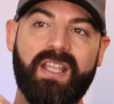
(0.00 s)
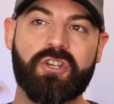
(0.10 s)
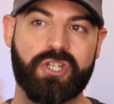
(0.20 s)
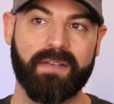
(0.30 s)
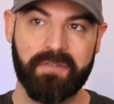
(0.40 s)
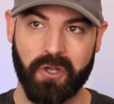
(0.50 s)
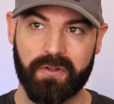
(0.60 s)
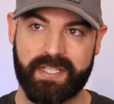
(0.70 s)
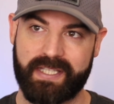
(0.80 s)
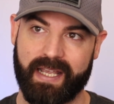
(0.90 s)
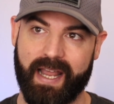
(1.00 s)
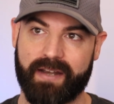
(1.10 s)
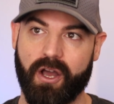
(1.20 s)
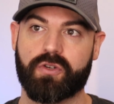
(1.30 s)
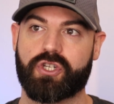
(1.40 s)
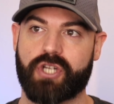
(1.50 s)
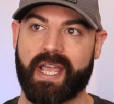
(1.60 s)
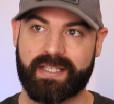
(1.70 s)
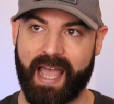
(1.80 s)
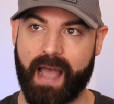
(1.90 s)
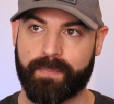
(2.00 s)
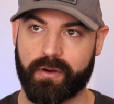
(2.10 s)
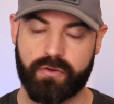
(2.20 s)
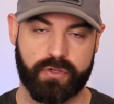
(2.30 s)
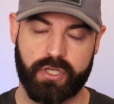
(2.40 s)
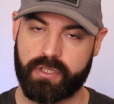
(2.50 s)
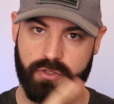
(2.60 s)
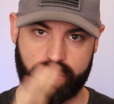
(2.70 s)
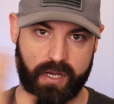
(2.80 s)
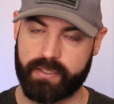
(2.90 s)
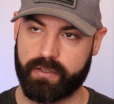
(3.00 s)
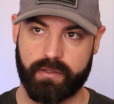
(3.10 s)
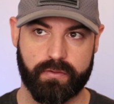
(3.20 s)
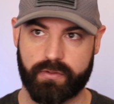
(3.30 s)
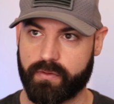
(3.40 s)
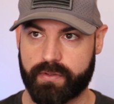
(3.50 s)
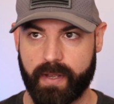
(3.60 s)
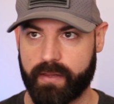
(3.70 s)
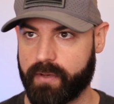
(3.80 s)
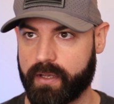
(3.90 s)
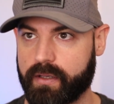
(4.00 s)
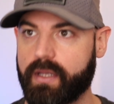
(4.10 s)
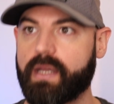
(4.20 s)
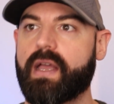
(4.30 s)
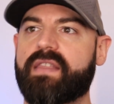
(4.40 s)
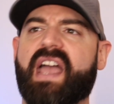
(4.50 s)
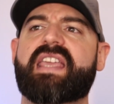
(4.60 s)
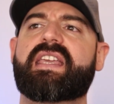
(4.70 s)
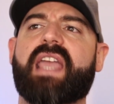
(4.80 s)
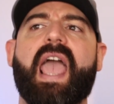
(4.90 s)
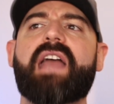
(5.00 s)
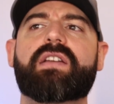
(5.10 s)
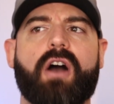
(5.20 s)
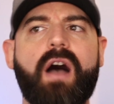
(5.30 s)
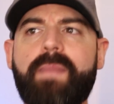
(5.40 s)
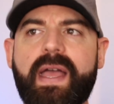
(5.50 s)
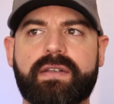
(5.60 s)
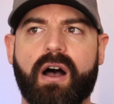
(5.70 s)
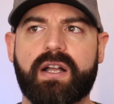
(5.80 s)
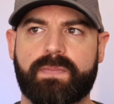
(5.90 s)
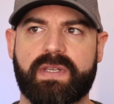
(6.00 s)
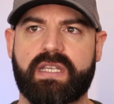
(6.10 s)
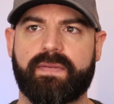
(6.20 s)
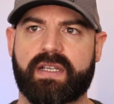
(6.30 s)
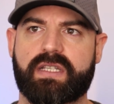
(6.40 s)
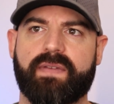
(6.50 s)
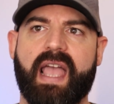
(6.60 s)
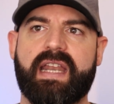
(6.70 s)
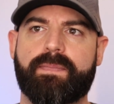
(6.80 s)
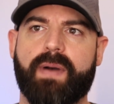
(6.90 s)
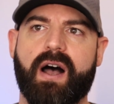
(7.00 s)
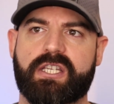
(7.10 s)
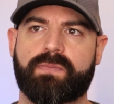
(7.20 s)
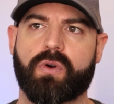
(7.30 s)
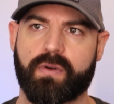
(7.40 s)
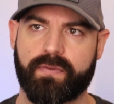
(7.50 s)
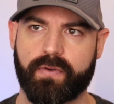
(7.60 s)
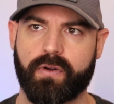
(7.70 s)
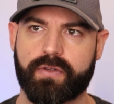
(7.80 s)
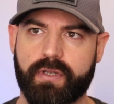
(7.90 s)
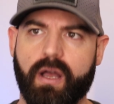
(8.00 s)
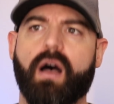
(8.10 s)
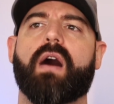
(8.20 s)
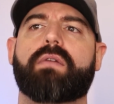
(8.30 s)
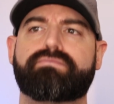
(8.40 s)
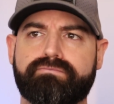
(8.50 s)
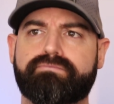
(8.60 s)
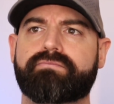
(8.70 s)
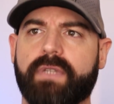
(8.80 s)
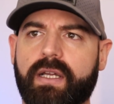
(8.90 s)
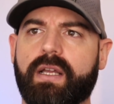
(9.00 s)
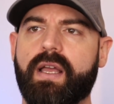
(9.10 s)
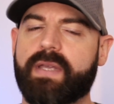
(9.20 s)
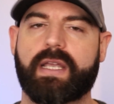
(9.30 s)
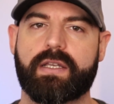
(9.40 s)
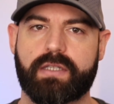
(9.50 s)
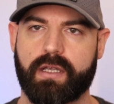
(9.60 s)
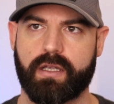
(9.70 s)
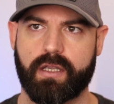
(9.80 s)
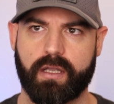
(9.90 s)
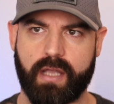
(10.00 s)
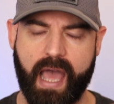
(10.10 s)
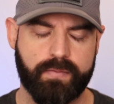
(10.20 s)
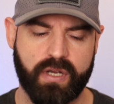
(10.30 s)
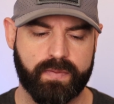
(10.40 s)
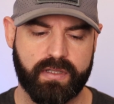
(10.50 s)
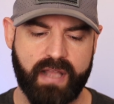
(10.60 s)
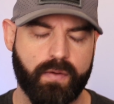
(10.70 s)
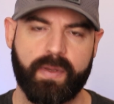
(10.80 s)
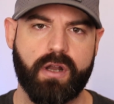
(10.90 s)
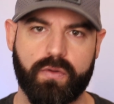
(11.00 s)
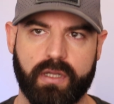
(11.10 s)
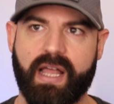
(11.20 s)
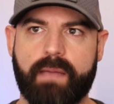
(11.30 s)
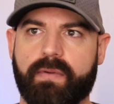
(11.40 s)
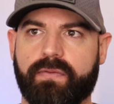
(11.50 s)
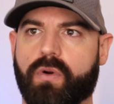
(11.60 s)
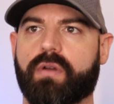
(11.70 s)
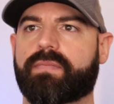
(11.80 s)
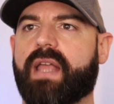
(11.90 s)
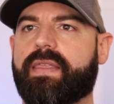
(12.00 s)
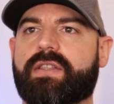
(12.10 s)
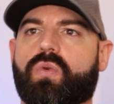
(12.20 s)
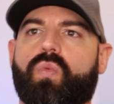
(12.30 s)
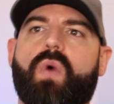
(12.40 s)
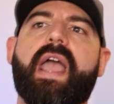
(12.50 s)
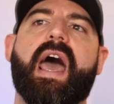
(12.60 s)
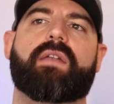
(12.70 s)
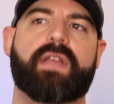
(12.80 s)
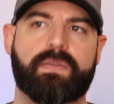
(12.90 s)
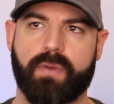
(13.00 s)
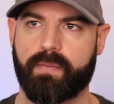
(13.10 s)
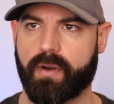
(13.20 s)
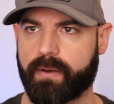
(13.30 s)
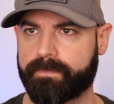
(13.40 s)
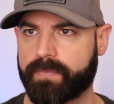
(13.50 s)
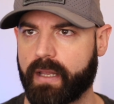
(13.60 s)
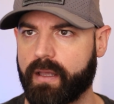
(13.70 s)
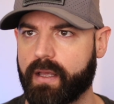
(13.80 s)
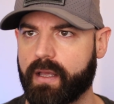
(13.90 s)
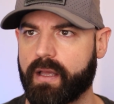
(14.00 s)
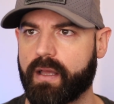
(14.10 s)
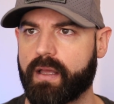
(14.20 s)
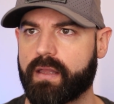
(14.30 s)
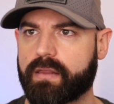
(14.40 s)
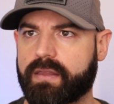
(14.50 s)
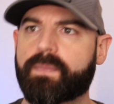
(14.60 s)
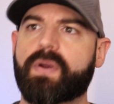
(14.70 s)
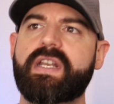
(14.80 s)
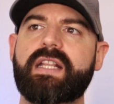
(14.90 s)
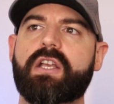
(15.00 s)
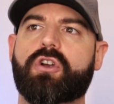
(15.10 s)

Schiff told CNN host Jake Tapper, who's just a trusted news source, by the way, that he can't comment on specifics of any possible referrals. Because Adam Schiff's never been known to lie before. That's way out of his ballpark. The predicted